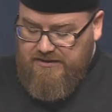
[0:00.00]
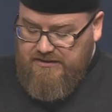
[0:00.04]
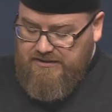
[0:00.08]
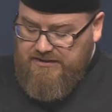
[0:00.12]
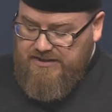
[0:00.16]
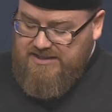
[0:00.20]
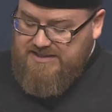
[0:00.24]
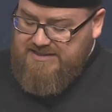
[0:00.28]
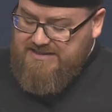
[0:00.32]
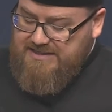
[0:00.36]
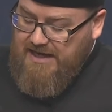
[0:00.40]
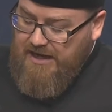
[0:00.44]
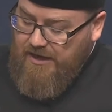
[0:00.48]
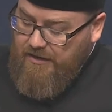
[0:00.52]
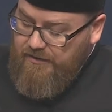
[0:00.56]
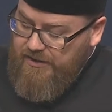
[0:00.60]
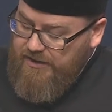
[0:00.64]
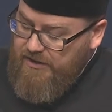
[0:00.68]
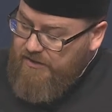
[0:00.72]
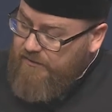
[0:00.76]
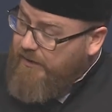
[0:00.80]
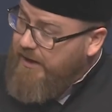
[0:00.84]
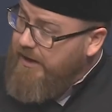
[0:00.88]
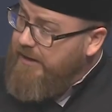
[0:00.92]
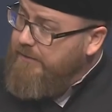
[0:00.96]
the
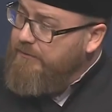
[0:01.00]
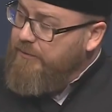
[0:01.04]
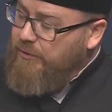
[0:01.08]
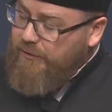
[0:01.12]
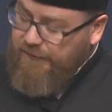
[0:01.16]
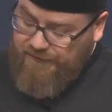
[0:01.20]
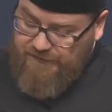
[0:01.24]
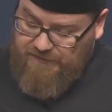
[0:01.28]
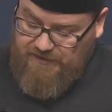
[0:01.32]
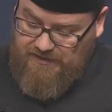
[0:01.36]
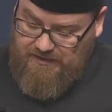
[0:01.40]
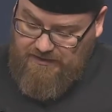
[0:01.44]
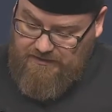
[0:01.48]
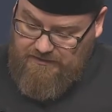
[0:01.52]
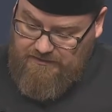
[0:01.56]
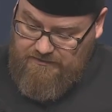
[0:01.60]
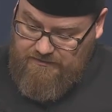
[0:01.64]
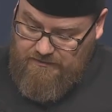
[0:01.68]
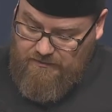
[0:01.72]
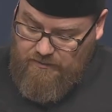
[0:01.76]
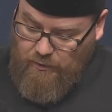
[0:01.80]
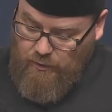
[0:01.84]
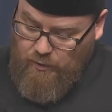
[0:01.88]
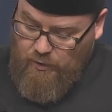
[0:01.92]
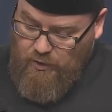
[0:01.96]
Saudi Grand Mufti,
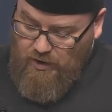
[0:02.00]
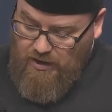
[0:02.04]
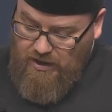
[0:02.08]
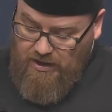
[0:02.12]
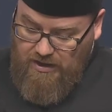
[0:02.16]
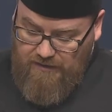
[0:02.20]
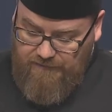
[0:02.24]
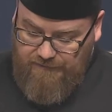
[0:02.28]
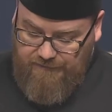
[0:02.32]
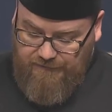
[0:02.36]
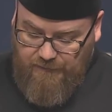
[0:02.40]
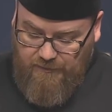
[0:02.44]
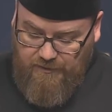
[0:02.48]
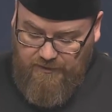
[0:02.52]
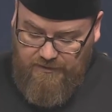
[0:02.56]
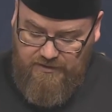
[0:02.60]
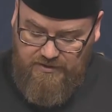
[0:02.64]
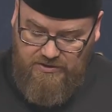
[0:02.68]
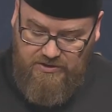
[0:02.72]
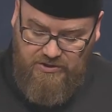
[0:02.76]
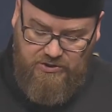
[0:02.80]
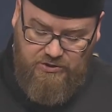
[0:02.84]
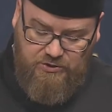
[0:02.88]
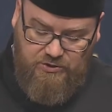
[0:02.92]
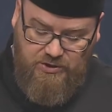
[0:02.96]
who called for the
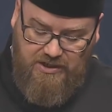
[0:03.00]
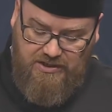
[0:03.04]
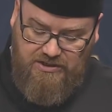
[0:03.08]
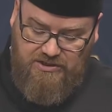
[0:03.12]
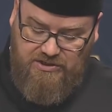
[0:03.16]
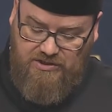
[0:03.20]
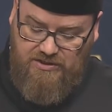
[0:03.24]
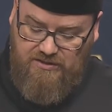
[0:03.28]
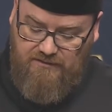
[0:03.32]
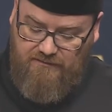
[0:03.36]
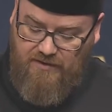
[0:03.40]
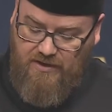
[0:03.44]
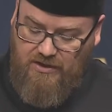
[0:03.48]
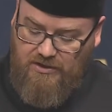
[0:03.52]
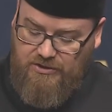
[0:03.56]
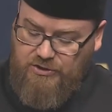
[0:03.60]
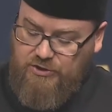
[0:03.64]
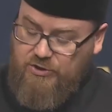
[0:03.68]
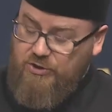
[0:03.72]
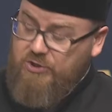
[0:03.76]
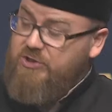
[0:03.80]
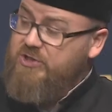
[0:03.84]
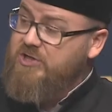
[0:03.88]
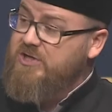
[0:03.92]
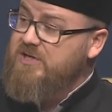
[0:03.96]
destruction of all
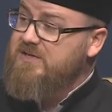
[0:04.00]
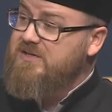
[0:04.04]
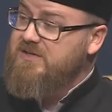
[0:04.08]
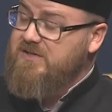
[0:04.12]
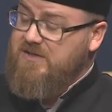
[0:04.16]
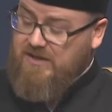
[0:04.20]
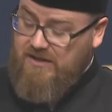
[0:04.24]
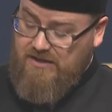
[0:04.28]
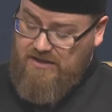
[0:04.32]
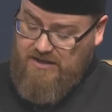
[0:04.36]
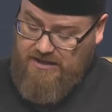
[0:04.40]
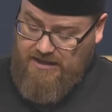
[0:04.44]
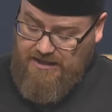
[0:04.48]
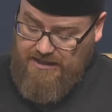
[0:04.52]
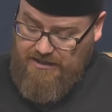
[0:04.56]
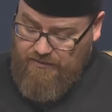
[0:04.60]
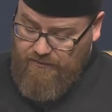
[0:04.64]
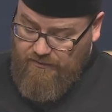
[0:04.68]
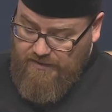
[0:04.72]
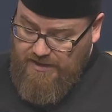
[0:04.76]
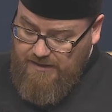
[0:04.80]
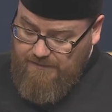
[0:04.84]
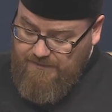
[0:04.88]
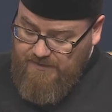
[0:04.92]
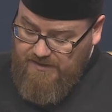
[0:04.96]
churches in
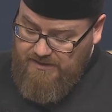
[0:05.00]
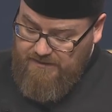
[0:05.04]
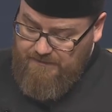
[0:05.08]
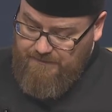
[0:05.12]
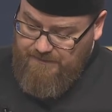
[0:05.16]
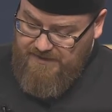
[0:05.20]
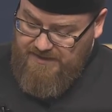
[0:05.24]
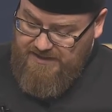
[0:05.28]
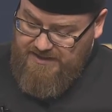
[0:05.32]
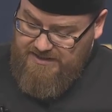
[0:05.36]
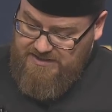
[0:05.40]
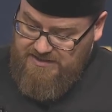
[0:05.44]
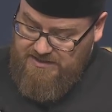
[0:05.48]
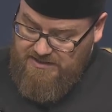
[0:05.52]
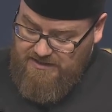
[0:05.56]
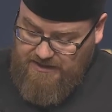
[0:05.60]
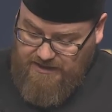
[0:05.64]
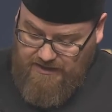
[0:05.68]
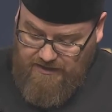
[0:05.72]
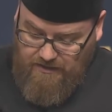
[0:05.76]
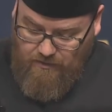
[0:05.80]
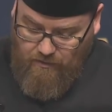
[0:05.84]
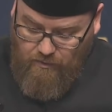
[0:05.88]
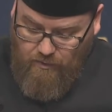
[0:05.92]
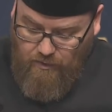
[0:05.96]
Arabian
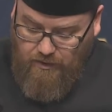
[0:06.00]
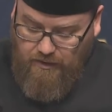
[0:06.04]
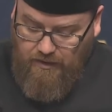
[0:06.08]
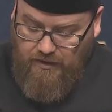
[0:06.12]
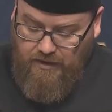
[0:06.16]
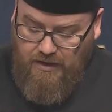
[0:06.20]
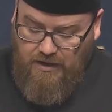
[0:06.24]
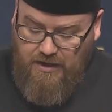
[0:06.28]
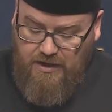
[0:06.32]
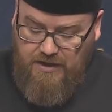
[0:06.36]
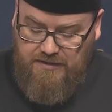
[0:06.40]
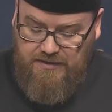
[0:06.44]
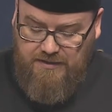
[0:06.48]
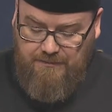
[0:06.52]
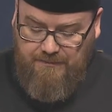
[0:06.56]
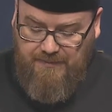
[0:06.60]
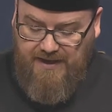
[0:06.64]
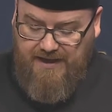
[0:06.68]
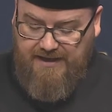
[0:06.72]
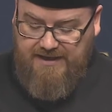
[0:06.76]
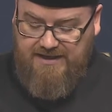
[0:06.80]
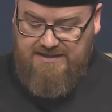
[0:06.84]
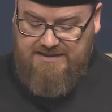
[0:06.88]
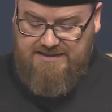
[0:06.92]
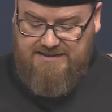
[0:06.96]
Peninsula, or the
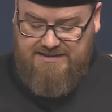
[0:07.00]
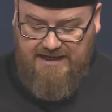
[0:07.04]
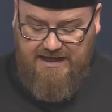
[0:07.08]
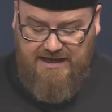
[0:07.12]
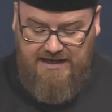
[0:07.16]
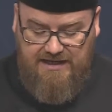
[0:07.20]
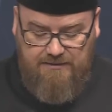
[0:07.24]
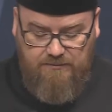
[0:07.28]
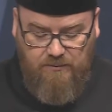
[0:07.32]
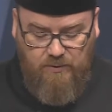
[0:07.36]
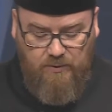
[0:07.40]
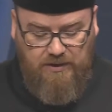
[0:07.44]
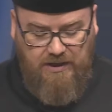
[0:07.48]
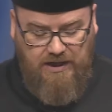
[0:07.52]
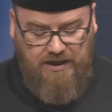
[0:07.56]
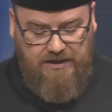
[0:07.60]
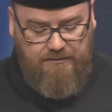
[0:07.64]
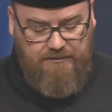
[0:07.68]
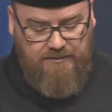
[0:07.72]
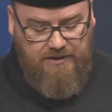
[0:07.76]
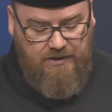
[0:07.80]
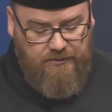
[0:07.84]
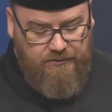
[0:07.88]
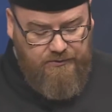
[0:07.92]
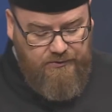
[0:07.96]
Pakistani Maulana
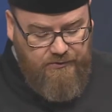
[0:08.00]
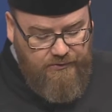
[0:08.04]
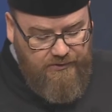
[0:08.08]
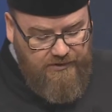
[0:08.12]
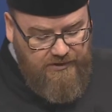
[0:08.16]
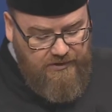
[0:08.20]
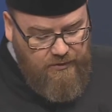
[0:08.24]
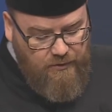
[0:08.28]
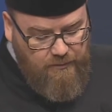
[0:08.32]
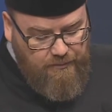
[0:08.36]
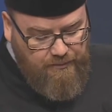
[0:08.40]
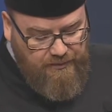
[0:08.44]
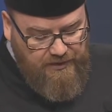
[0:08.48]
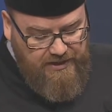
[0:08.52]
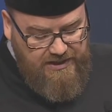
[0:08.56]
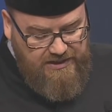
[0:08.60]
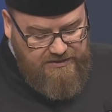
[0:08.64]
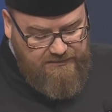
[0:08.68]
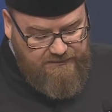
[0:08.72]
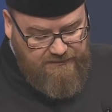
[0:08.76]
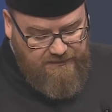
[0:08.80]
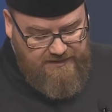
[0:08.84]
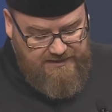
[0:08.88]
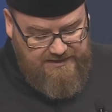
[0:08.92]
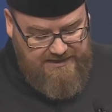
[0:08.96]
Maududi, who
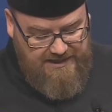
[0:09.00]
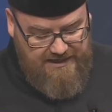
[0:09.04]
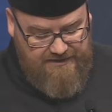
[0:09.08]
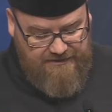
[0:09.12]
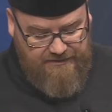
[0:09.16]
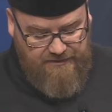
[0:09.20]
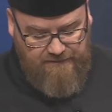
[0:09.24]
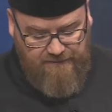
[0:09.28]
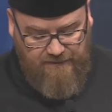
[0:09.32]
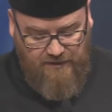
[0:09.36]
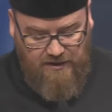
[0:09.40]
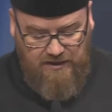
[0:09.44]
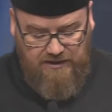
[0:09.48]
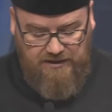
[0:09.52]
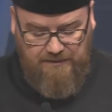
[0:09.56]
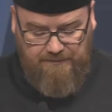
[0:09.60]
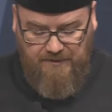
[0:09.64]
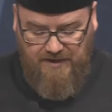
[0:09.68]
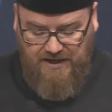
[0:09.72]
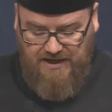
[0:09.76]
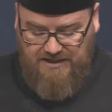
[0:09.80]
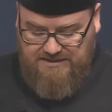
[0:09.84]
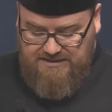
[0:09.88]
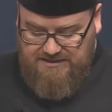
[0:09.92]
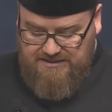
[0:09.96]
preached for death of all
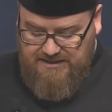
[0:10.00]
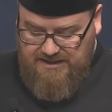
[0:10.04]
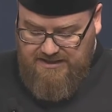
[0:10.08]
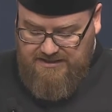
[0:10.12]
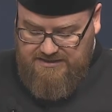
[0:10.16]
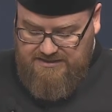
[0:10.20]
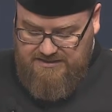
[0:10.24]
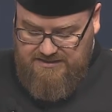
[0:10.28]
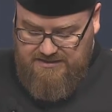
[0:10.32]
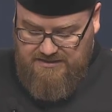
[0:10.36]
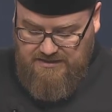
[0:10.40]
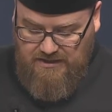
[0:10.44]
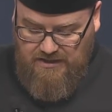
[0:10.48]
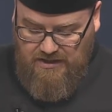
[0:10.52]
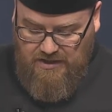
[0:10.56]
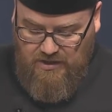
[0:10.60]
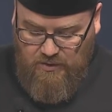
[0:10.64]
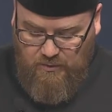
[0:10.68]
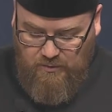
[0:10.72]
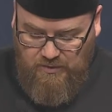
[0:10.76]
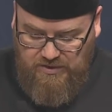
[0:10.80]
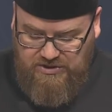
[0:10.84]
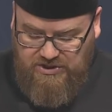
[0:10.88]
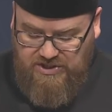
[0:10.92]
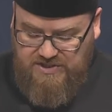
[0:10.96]
apostates,
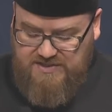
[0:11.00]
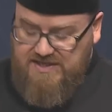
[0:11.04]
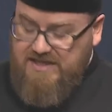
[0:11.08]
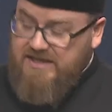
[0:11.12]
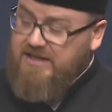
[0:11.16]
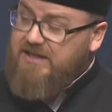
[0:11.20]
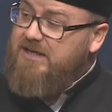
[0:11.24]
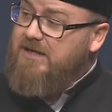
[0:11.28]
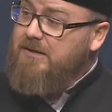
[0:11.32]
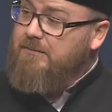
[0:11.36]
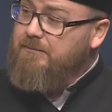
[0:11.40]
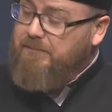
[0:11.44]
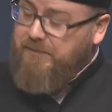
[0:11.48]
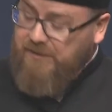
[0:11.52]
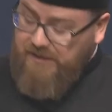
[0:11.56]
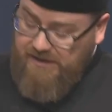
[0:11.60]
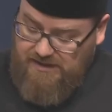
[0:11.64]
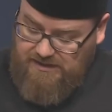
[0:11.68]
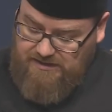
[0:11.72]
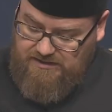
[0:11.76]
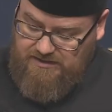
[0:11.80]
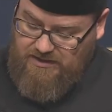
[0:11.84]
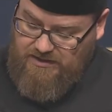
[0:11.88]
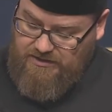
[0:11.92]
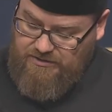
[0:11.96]
which is in
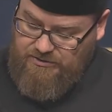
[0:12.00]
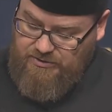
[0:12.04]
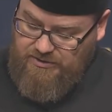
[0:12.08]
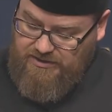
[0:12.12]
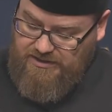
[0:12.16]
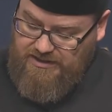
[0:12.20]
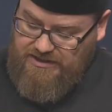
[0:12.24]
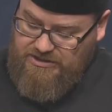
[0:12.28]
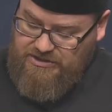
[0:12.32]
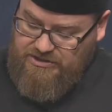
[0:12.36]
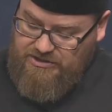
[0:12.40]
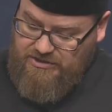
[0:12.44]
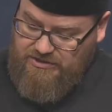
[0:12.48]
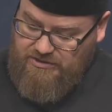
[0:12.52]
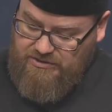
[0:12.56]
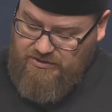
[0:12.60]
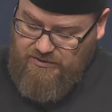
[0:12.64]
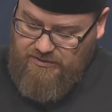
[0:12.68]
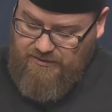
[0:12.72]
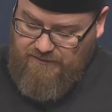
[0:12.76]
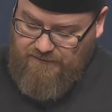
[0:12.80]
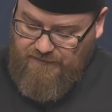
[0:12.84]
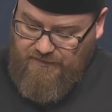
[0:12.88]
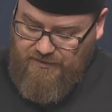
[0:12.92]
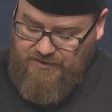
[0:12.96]
complete contradiction to
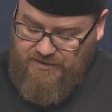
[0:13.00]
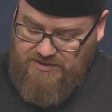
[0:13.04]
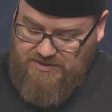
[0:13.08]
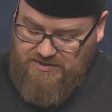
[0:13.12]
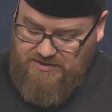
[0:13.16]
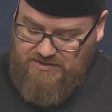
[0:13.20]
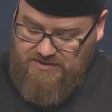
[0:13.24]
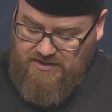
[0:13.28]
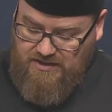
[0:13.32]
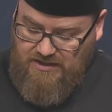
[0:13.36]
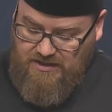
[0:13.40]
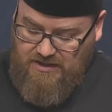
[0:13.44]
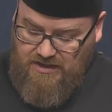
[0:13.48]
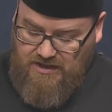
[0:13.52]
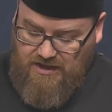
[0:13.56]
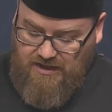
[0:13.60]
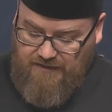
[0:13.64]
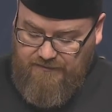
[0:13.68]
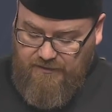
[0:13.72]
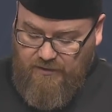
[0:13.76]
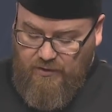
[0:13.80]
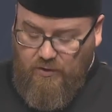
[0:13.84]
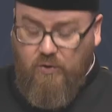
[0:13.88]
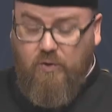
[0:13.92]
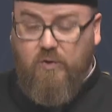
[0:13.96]
the verse
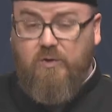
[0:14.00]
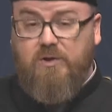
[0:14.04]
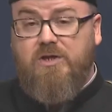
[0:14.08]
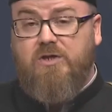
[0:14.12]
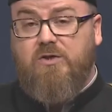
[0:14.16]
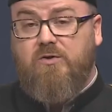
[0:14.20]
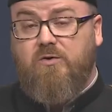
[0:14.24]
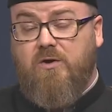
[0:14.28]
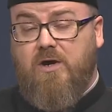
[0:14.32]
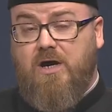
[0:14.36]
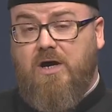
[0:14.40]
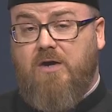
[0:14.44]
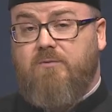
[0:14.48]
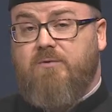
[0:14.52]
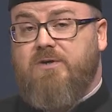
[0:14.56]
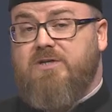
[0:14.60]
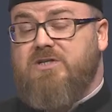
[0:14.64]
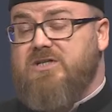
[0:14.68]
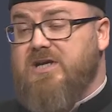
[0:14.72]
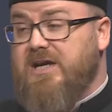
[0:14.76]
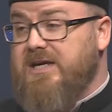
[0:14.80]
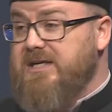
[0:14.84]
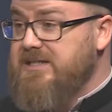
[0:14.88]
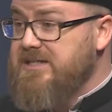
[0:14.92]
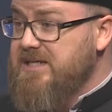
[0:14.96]
of the Holy Quran,
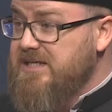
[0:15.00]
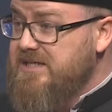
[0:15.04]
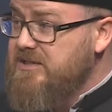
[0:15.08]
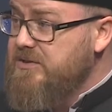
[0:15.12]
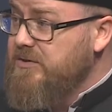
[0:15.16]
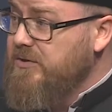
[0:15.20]
which I just